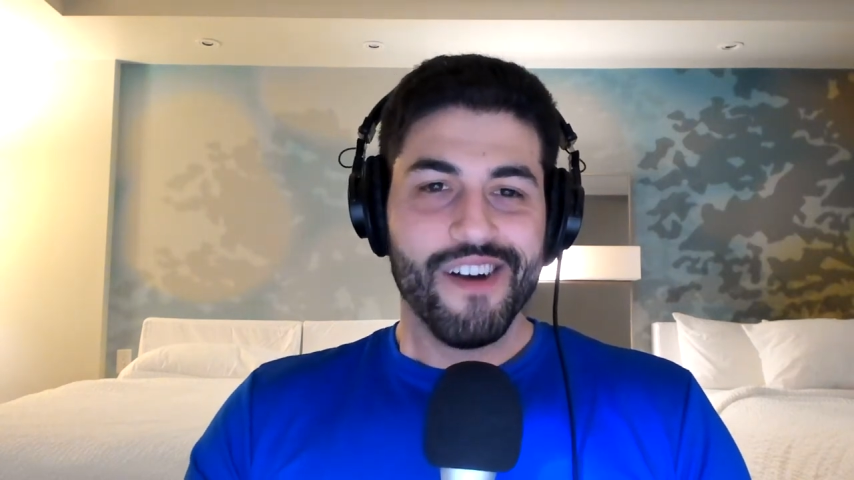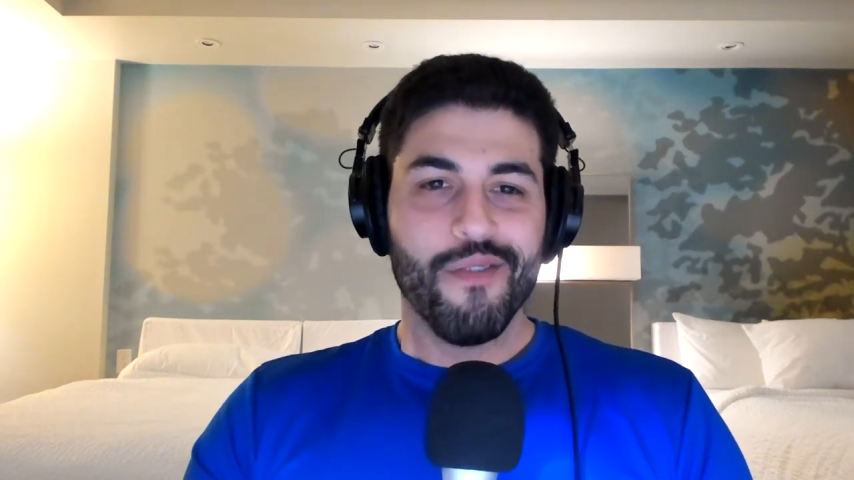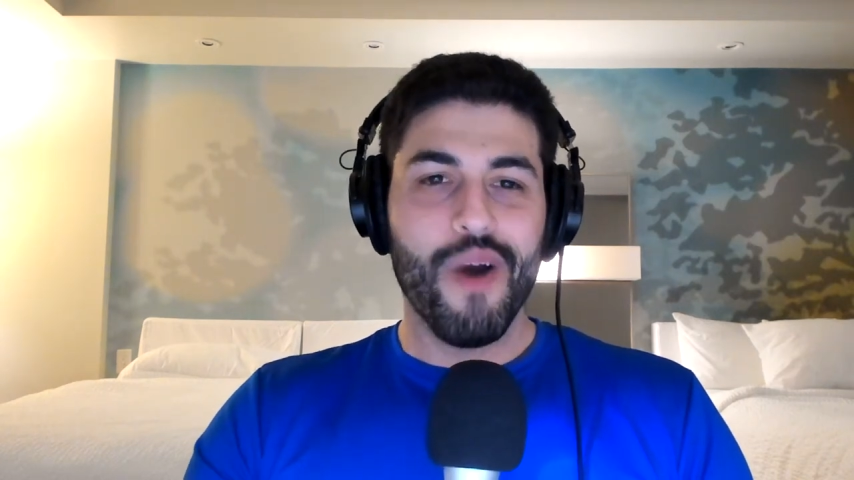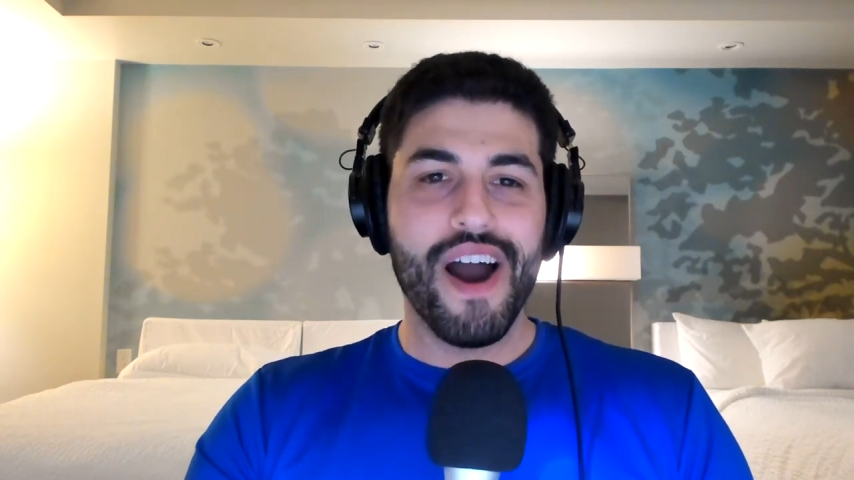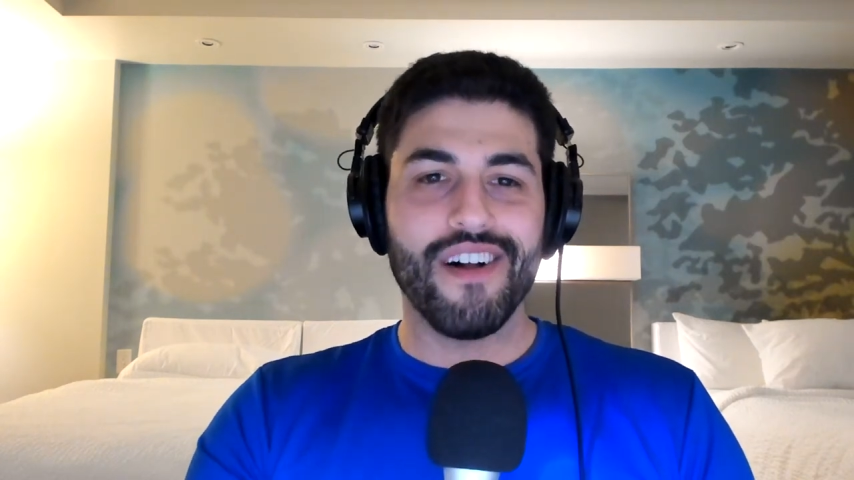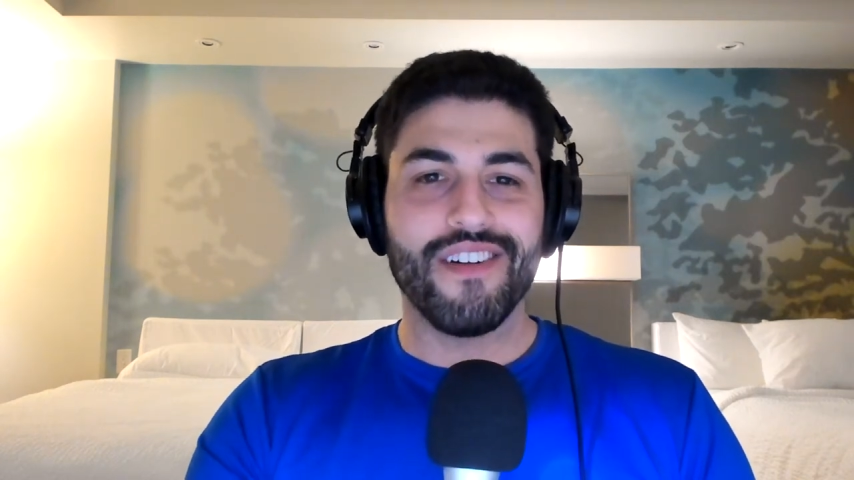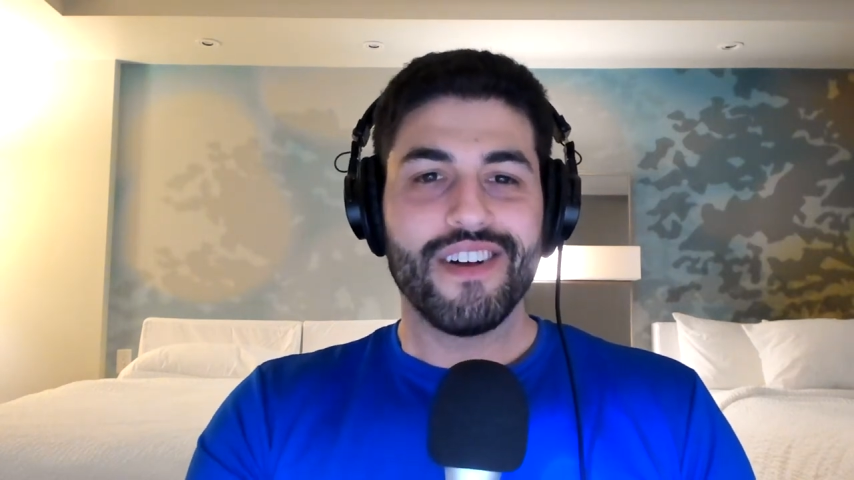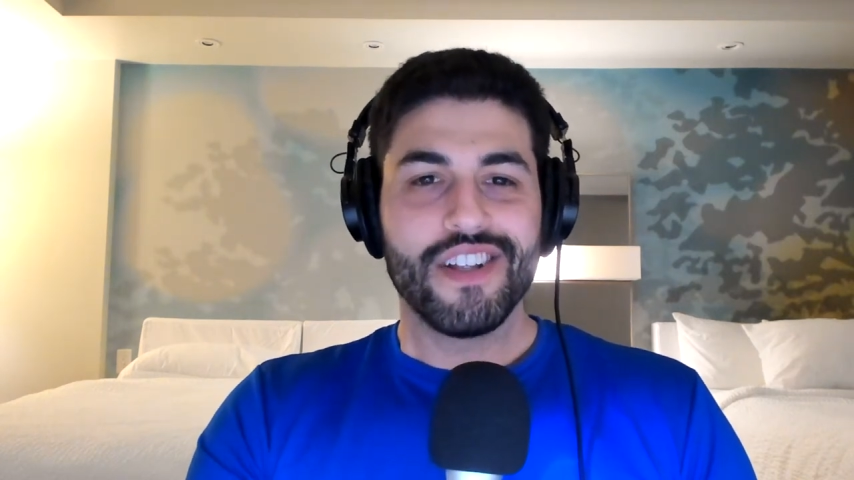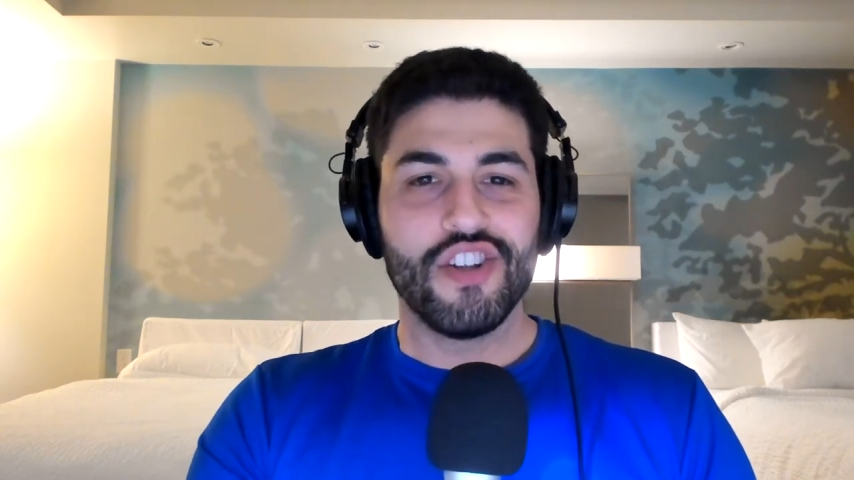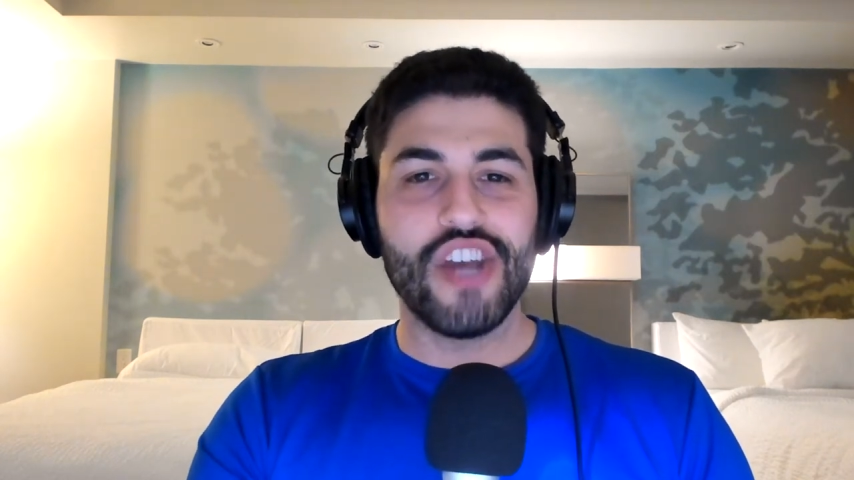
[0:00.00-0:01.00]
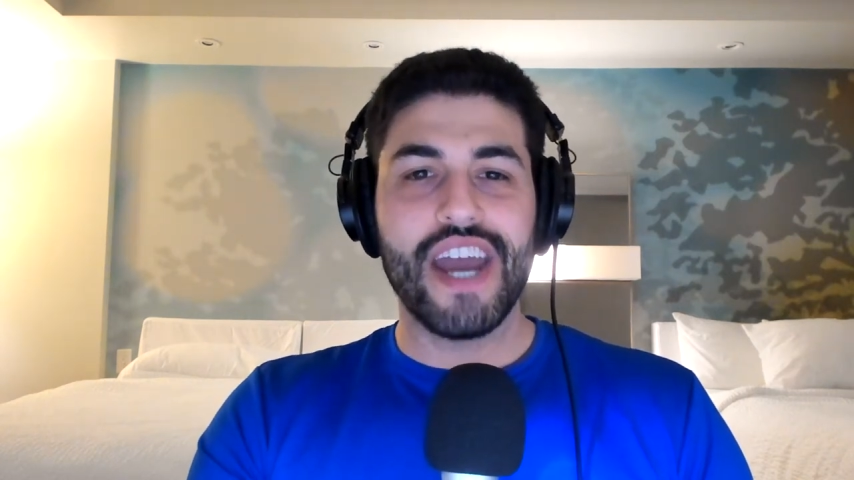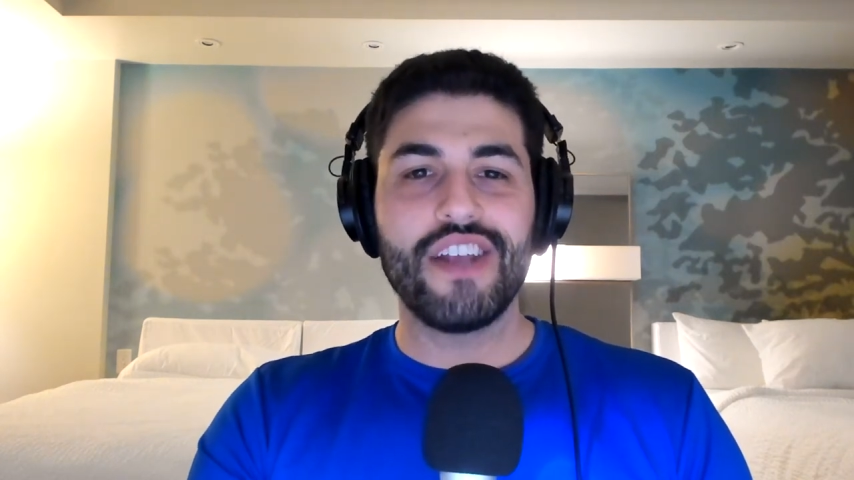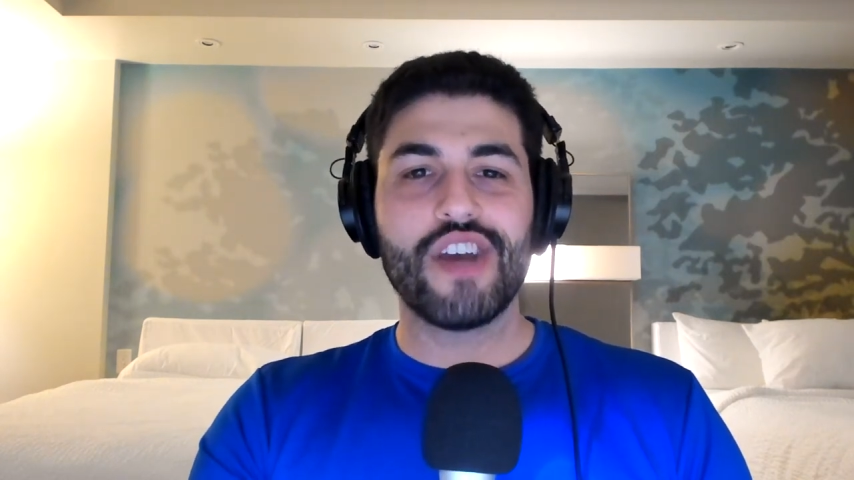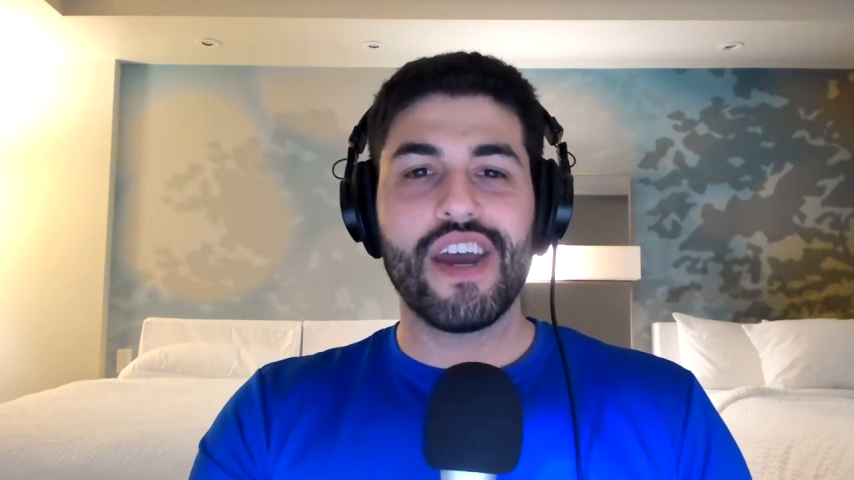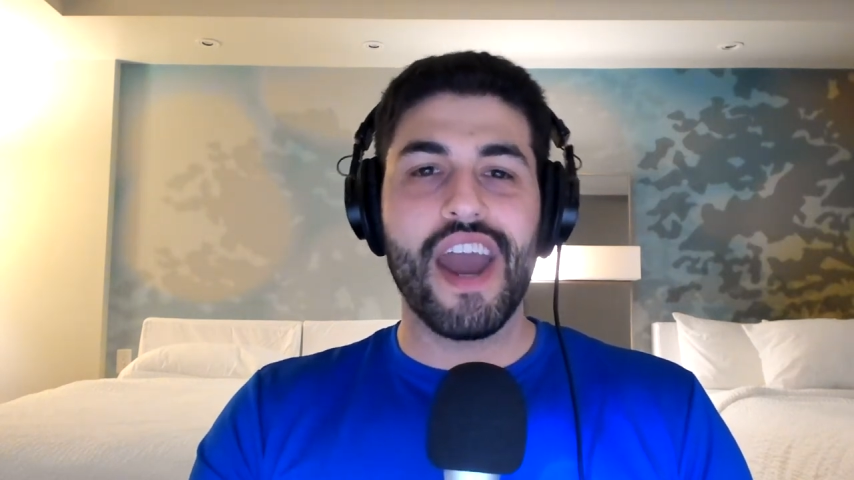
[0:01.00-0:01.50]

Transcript: Well, J.J.